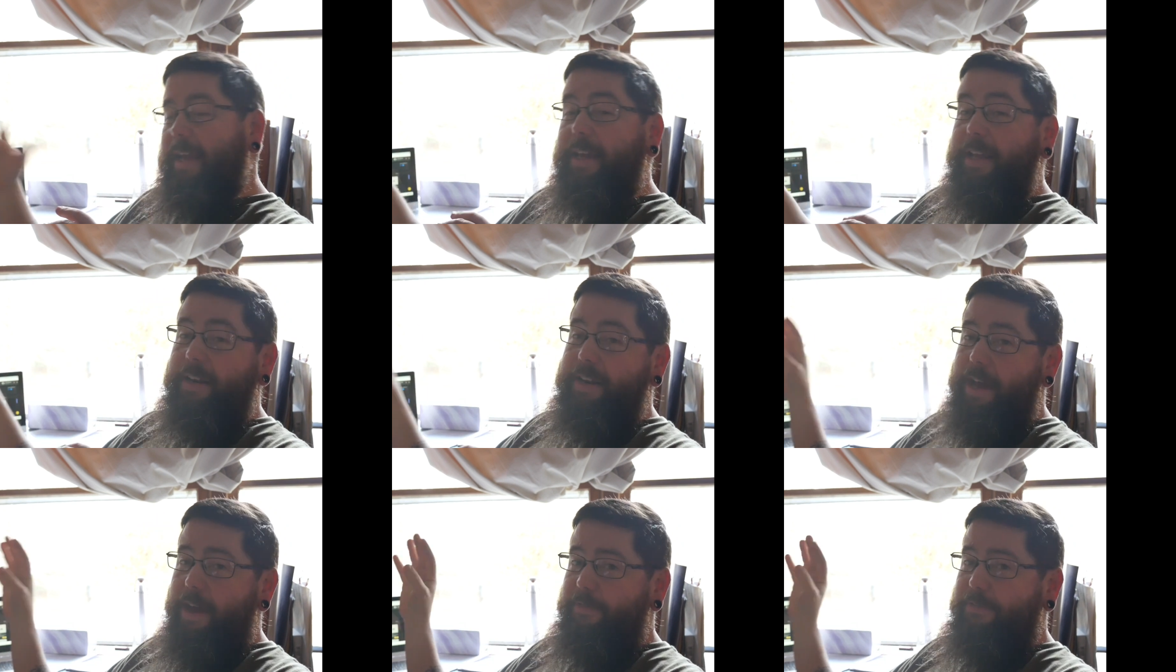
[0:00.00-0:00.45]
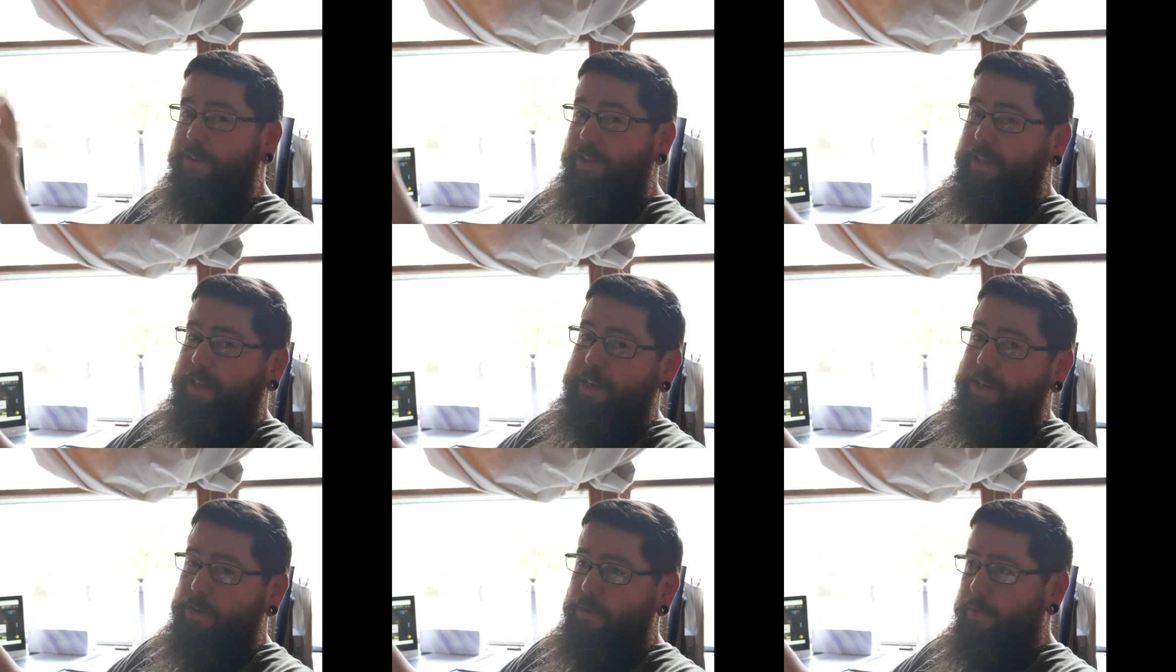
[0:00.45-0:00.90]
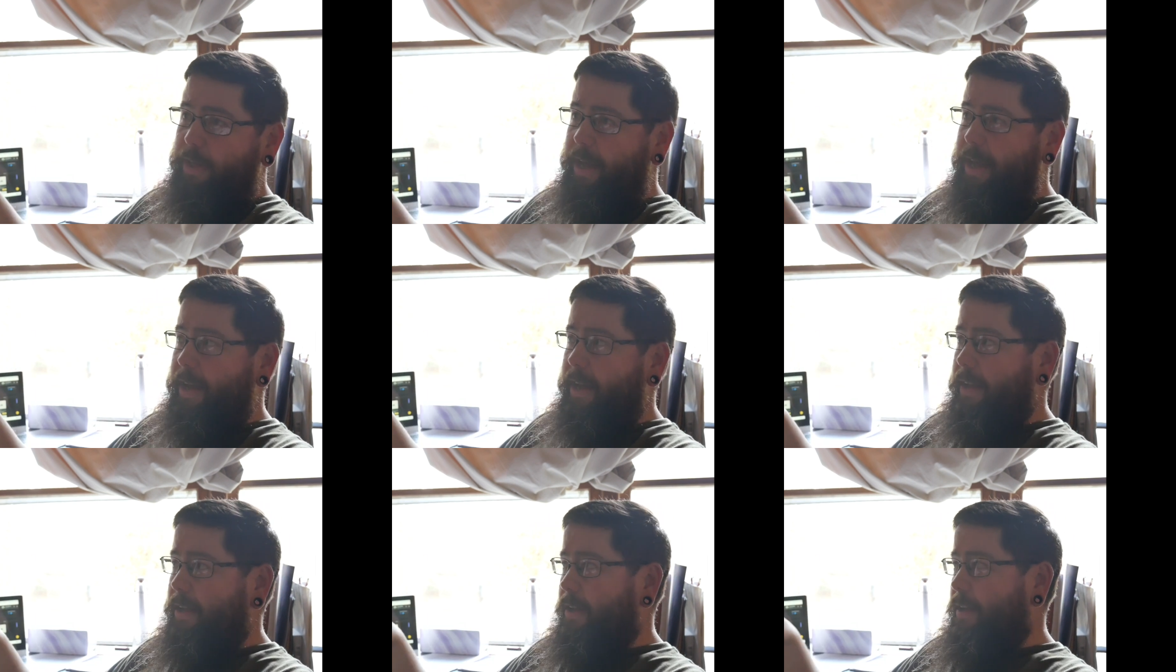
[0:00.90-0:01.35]
can definitely do
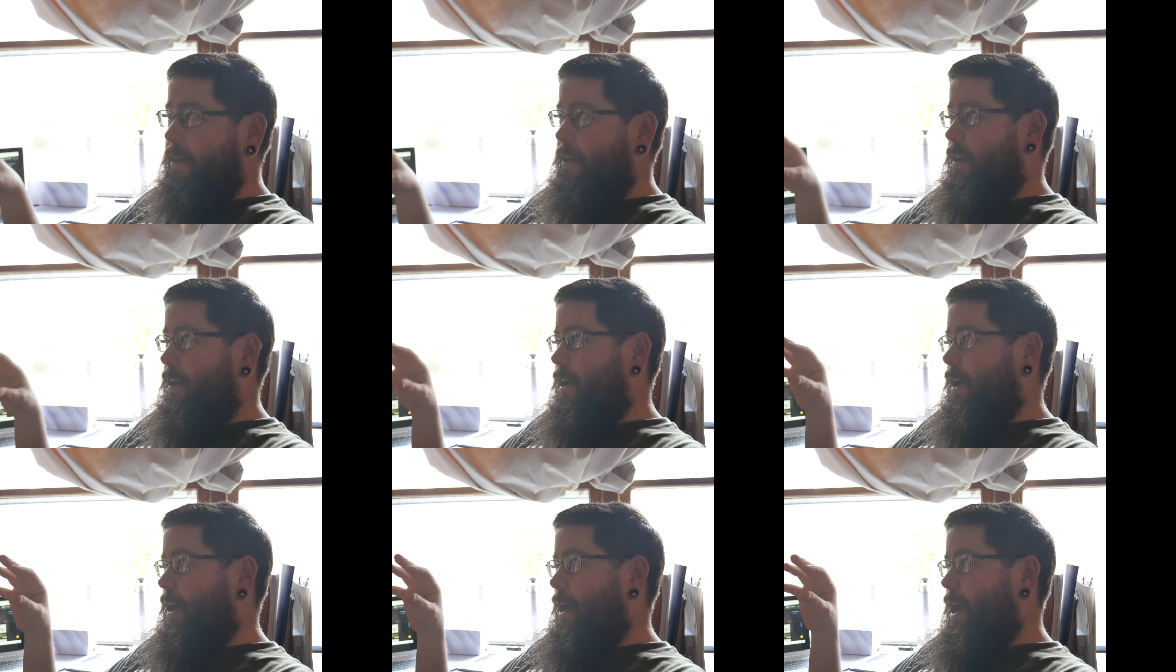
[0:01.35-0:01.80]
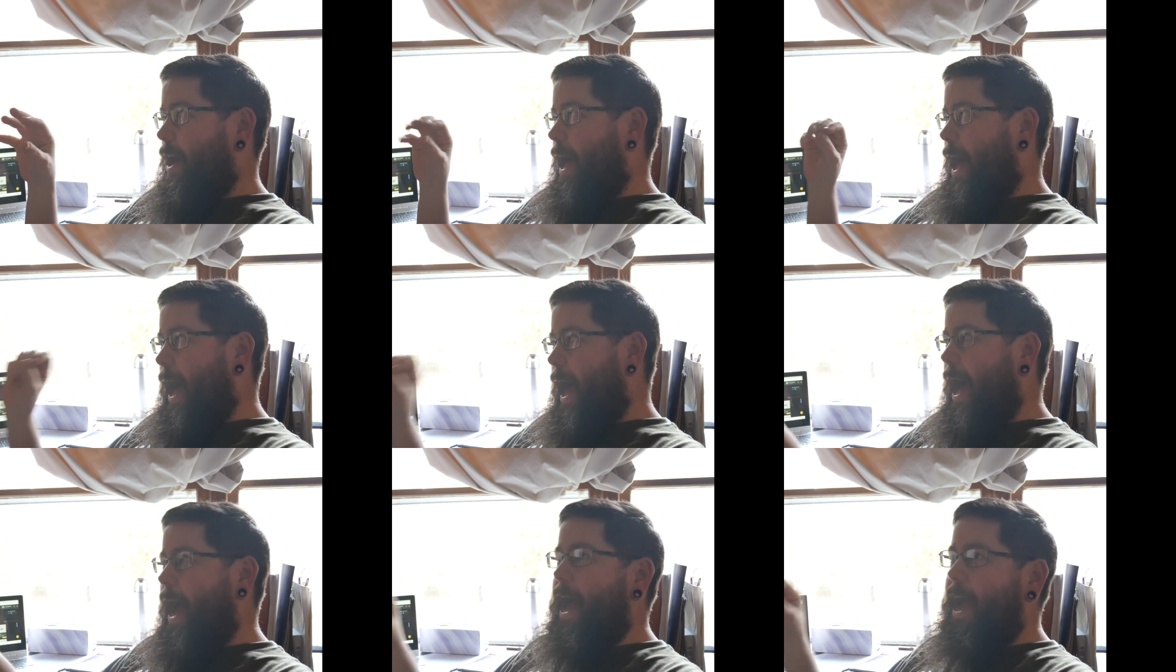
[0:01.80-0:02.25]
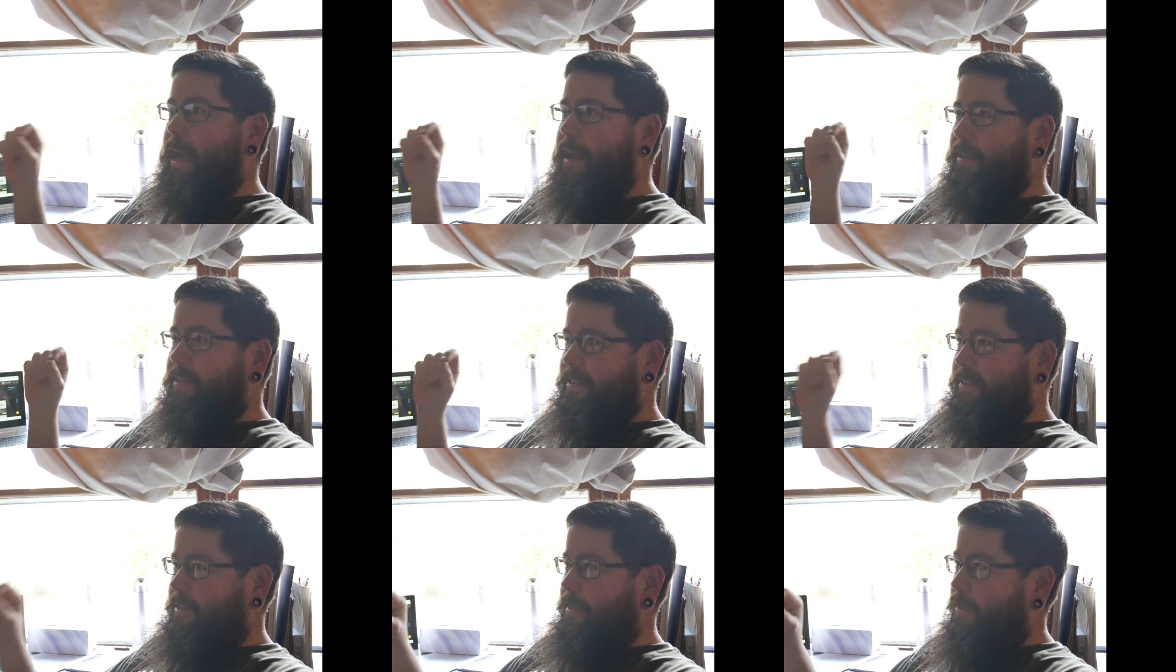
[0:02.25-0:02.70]
that. I
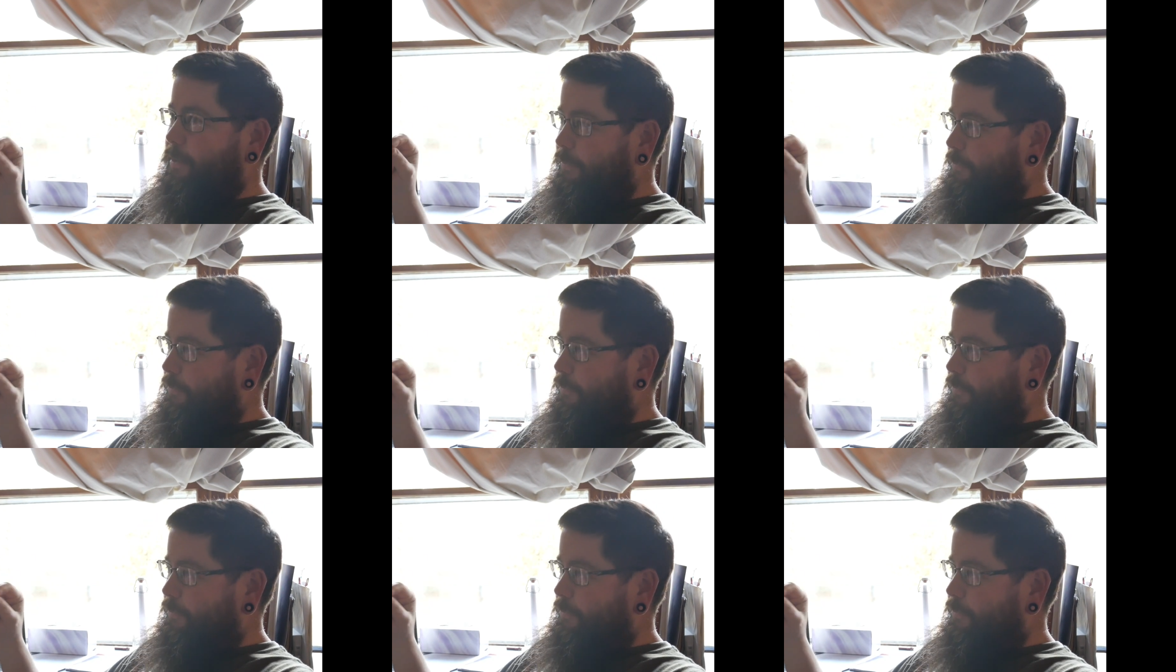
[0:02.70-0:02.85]
still